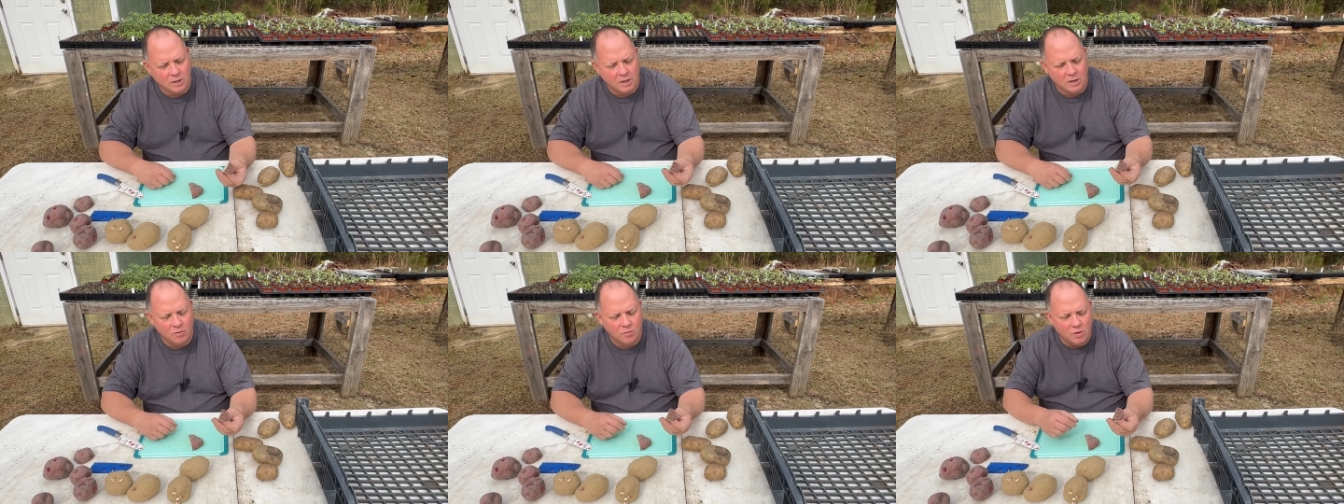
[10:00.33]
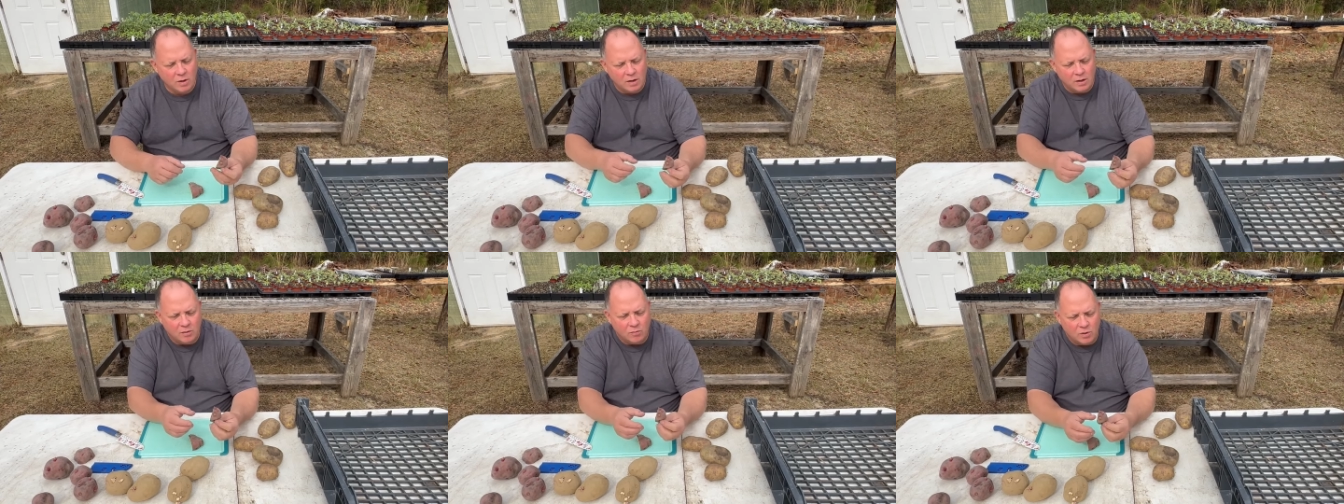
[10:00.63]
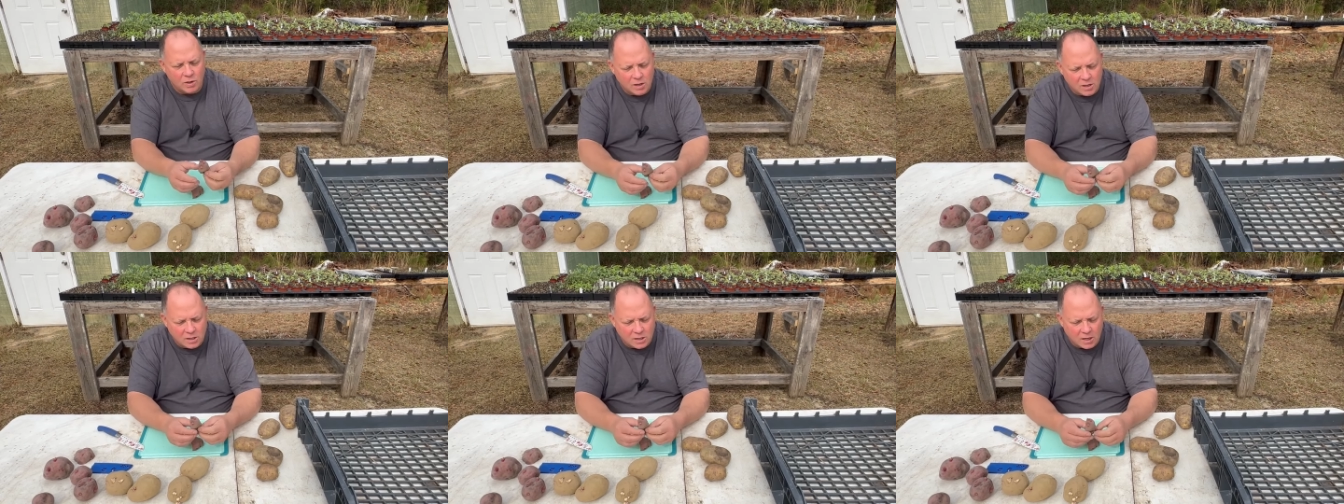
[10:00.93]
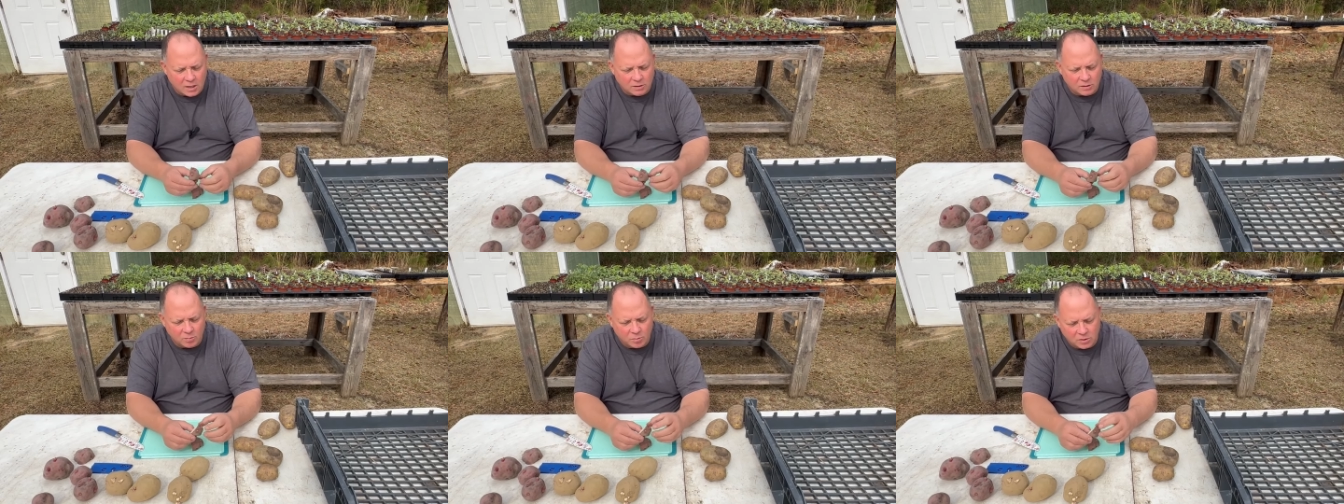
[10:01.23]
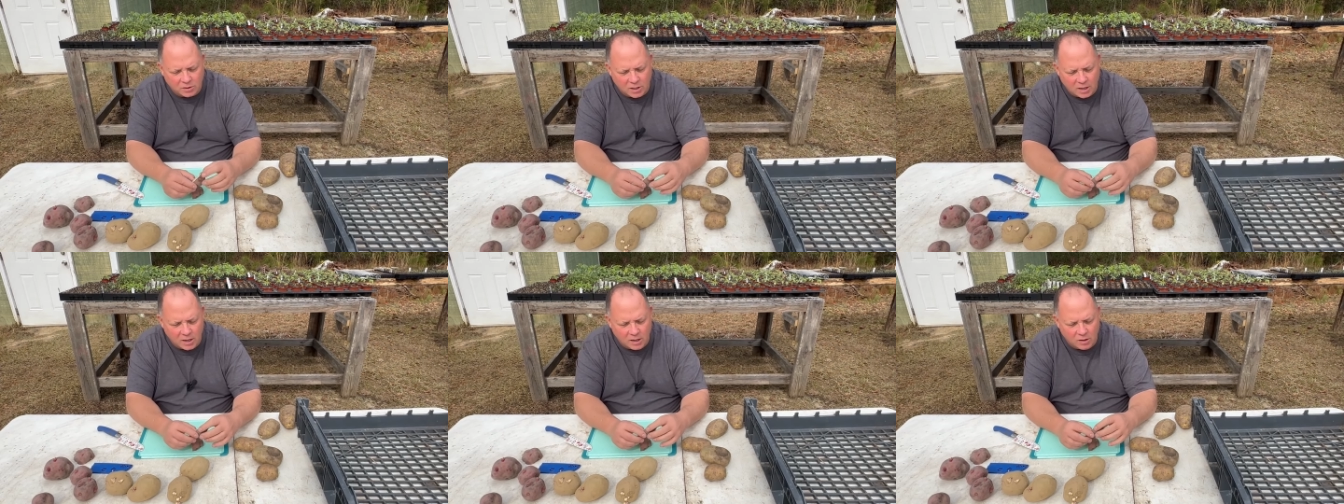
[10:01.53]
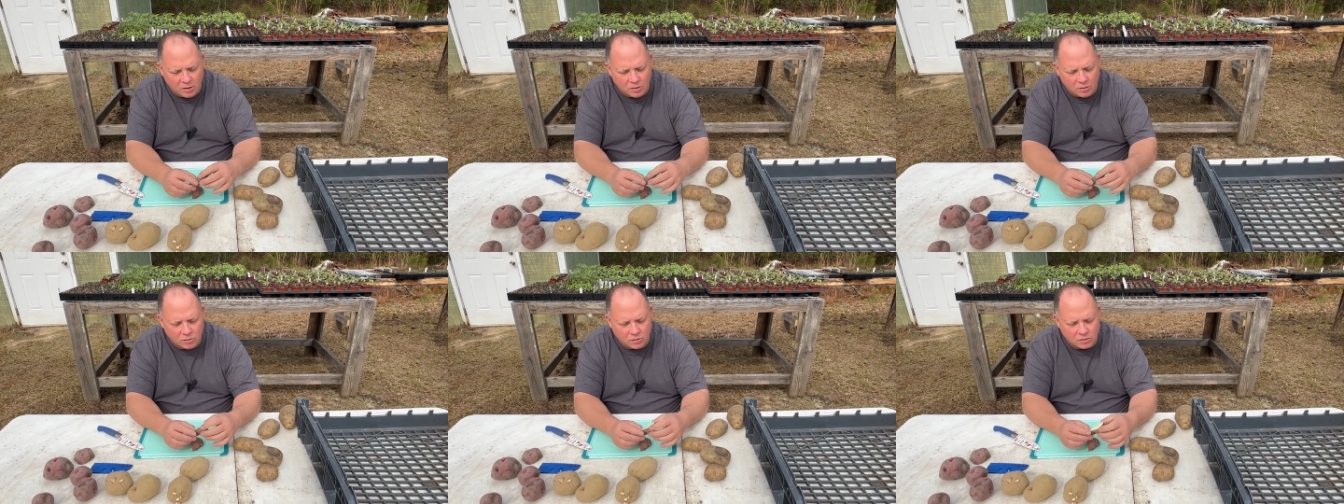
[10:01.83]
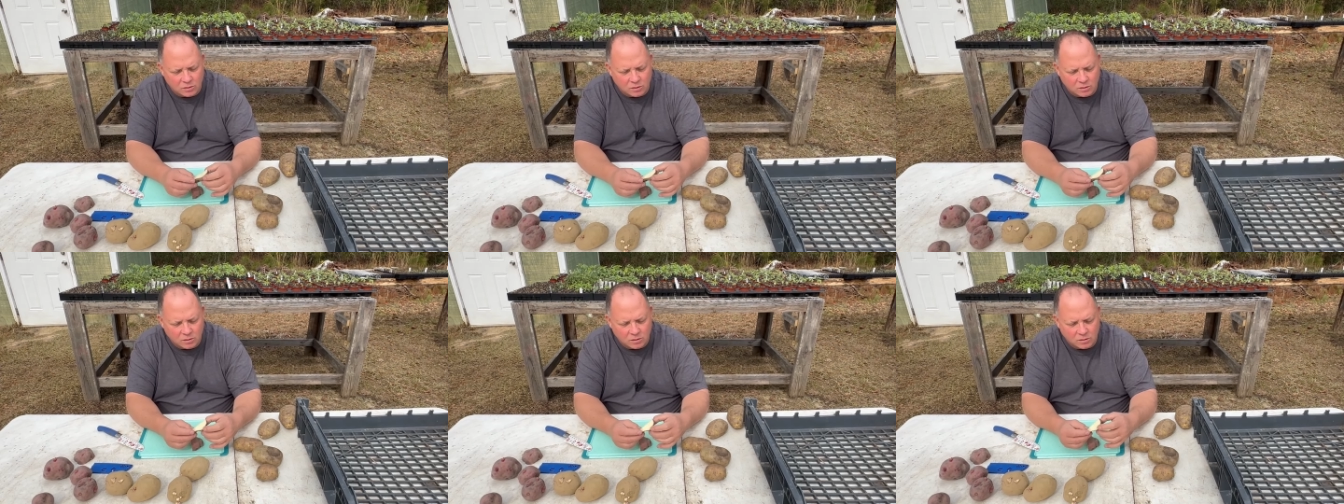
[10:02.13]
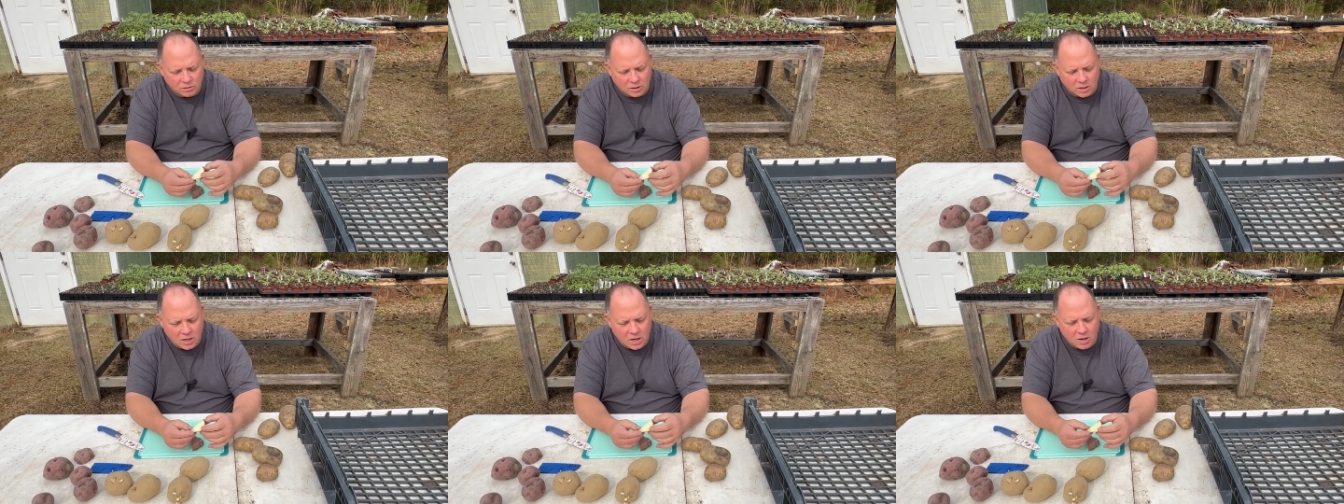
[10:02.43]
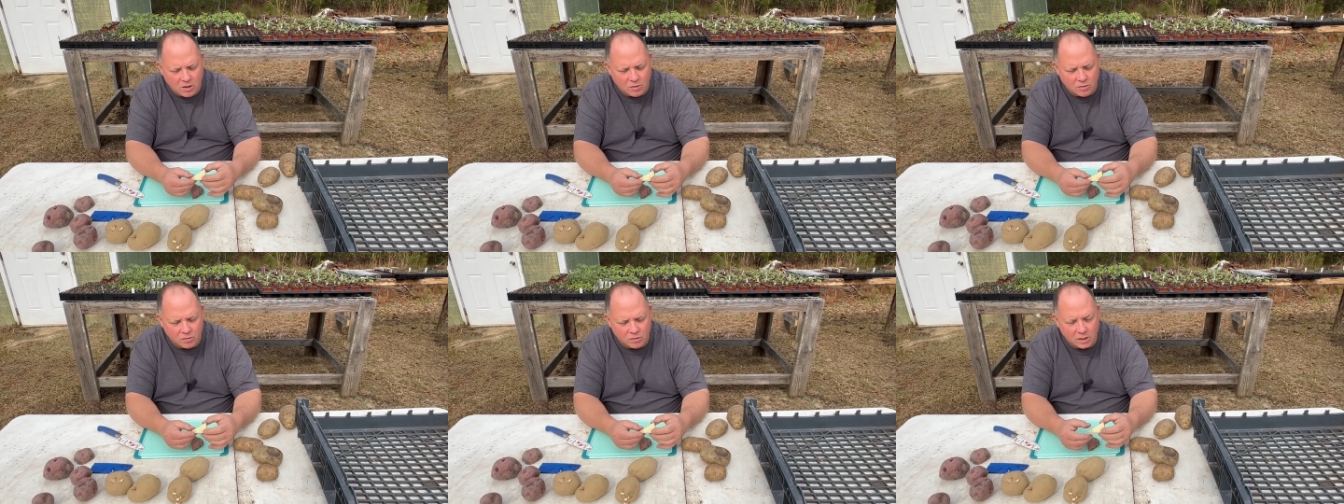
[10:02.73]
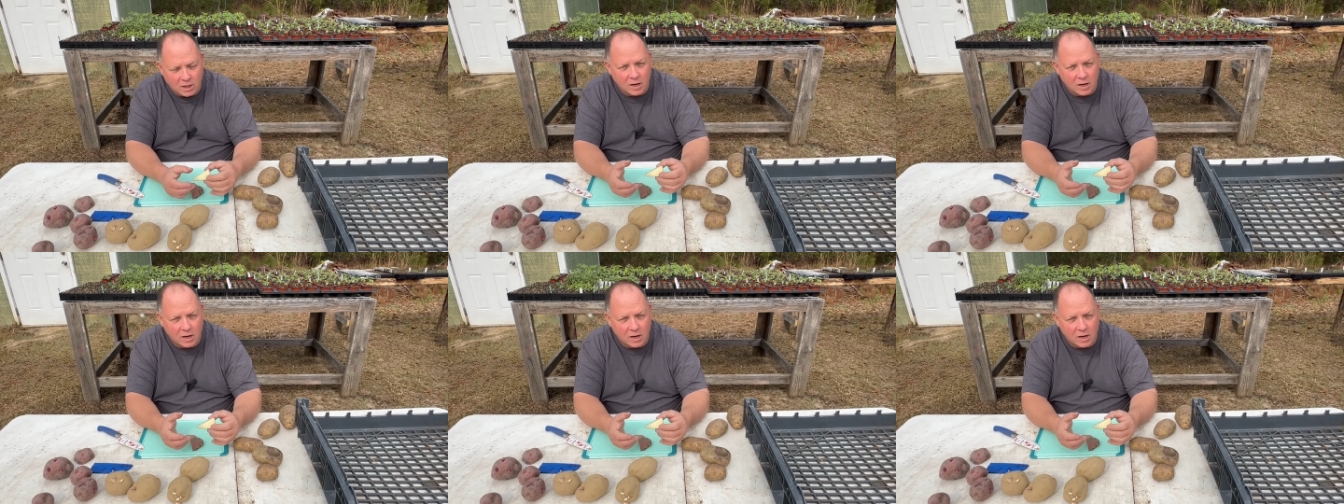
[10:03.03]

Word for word: Now you want to, when you cut the potatoes to heal,